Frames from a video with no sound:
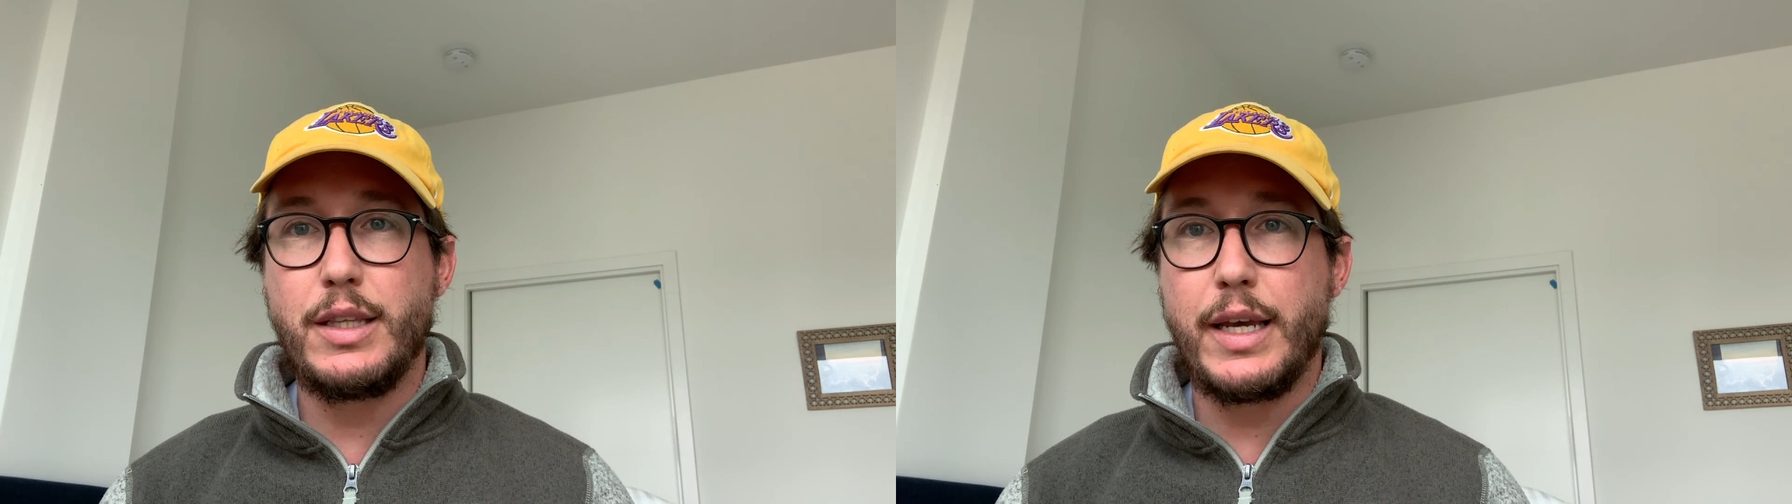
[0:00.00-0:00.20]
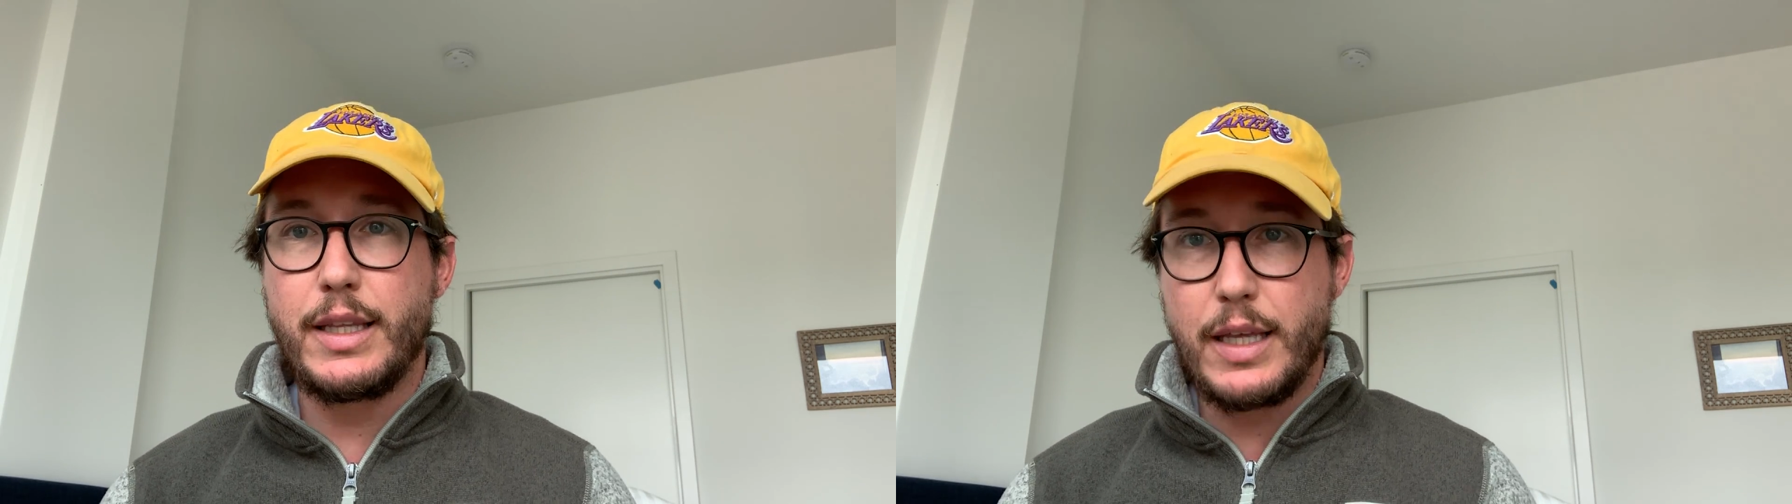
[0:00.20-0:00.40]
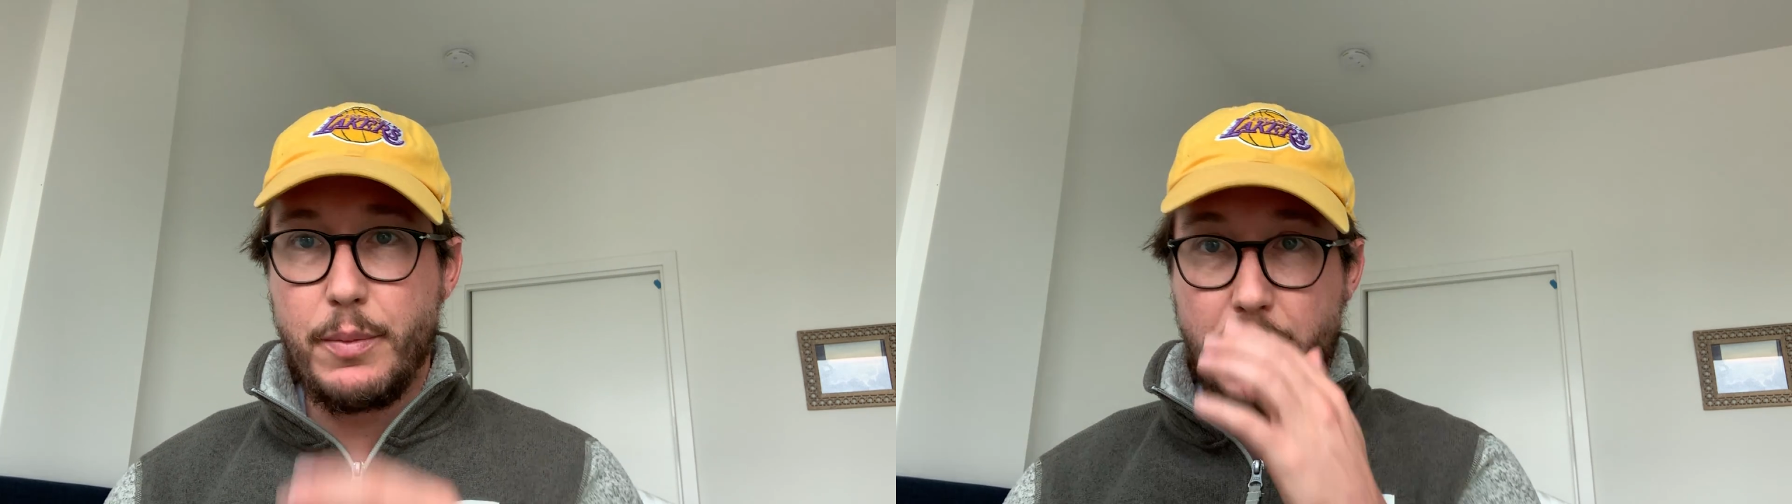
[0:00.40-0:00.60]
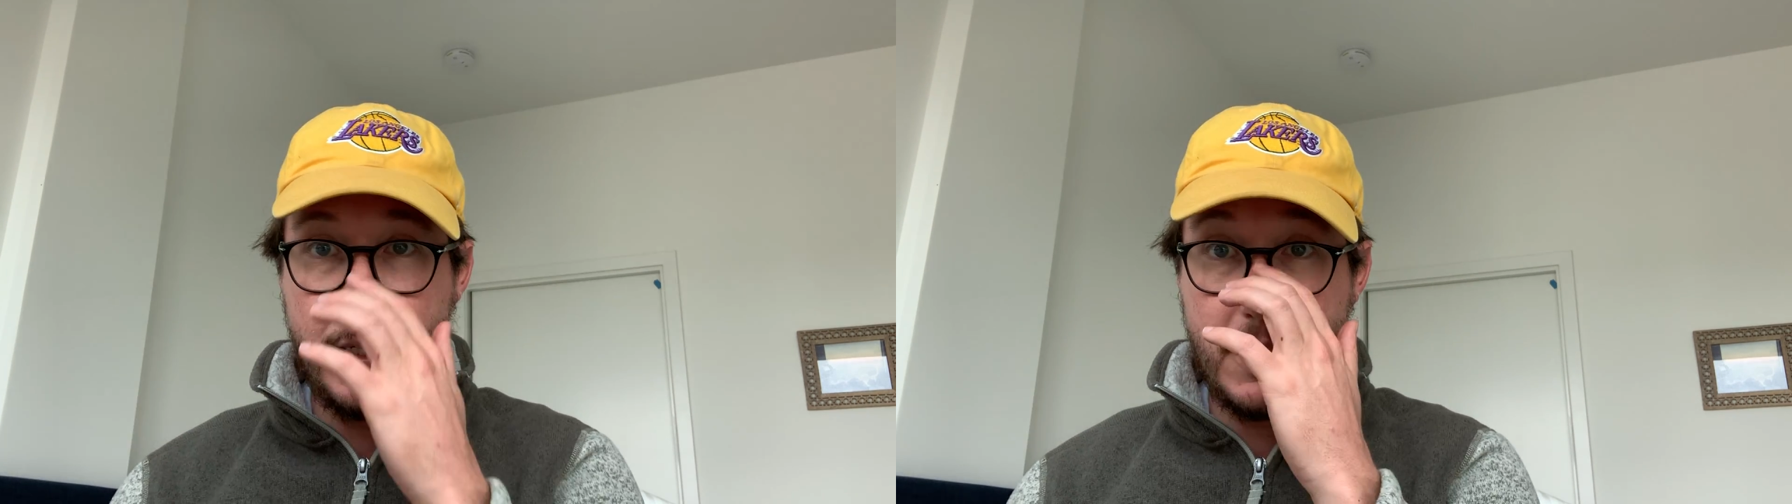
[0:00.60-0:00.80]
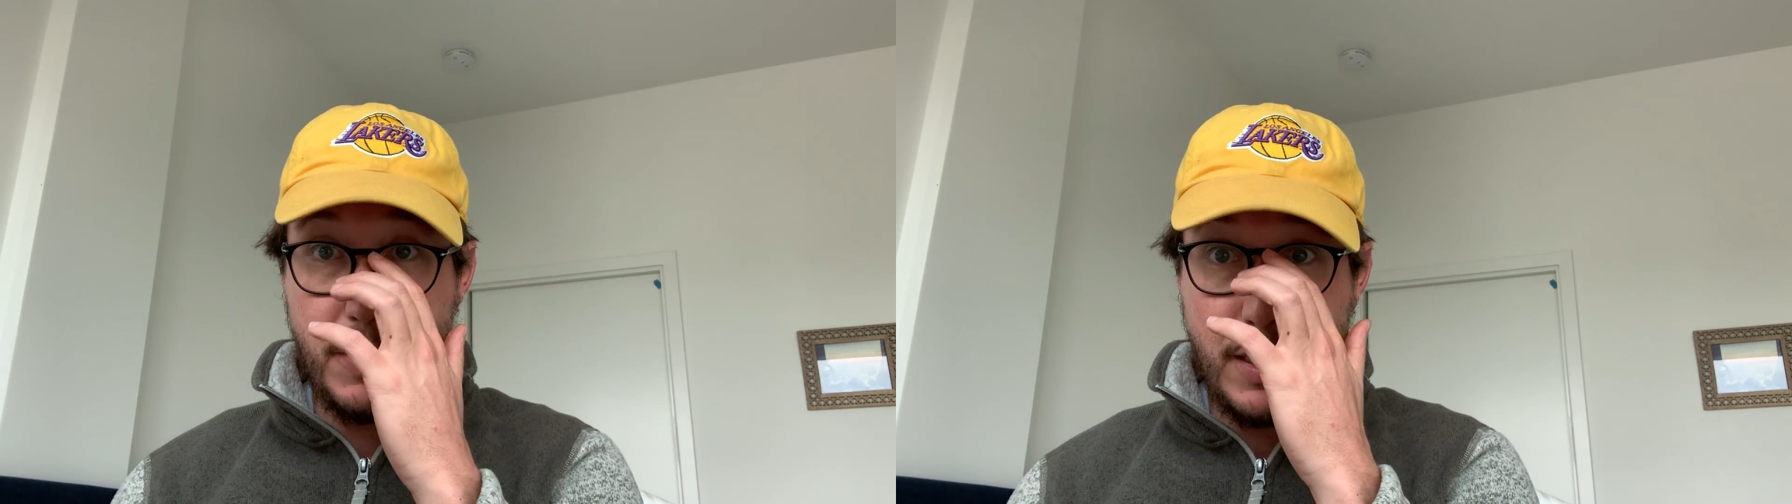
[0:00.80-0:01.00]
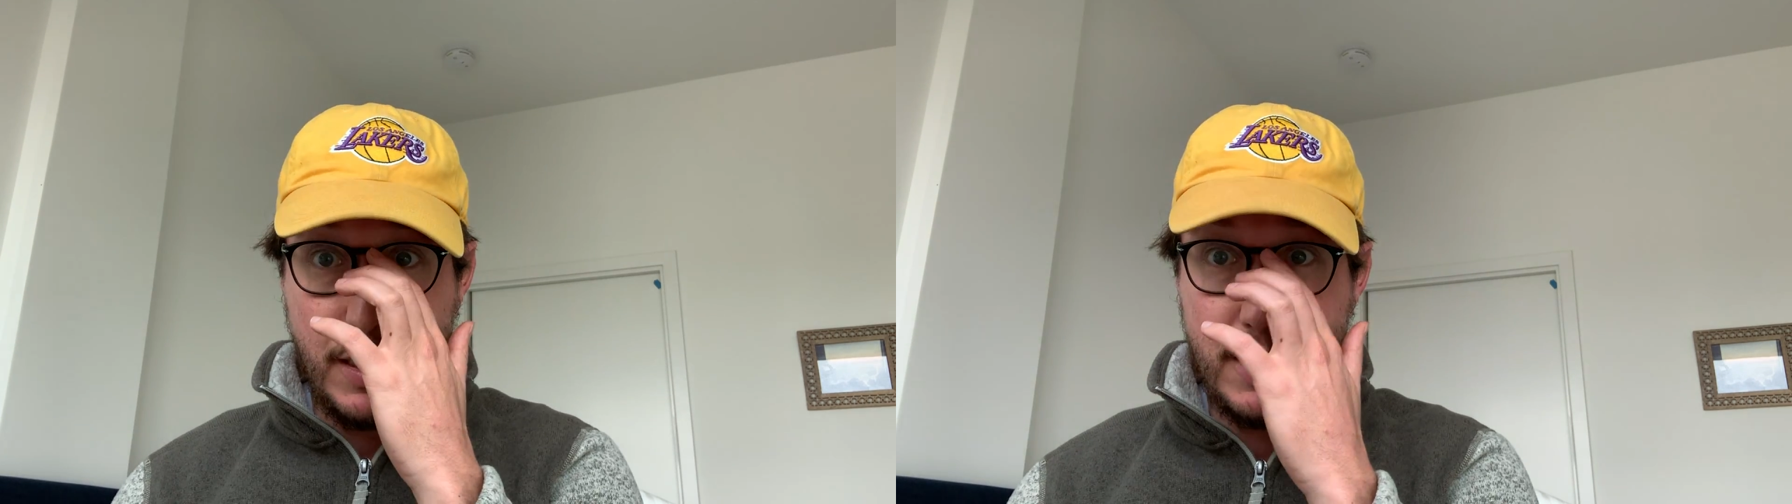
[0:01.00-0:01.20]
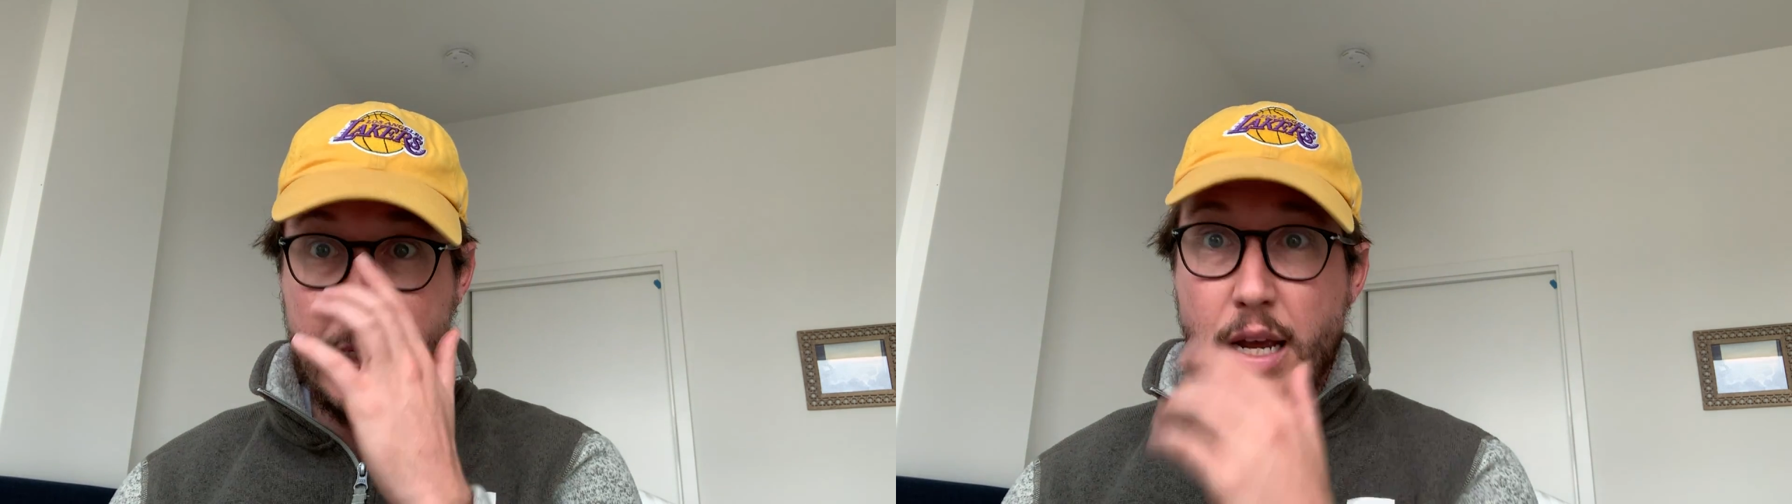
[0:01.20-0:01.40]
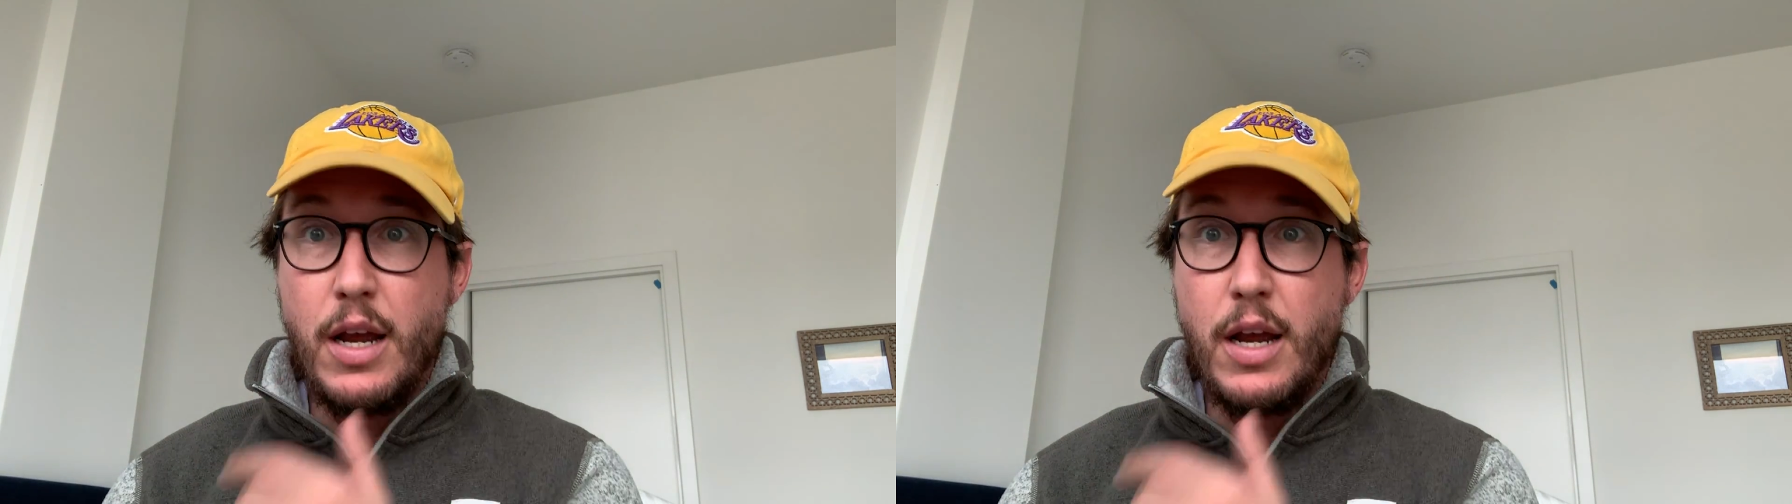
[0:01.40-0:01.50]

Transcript: like them, is because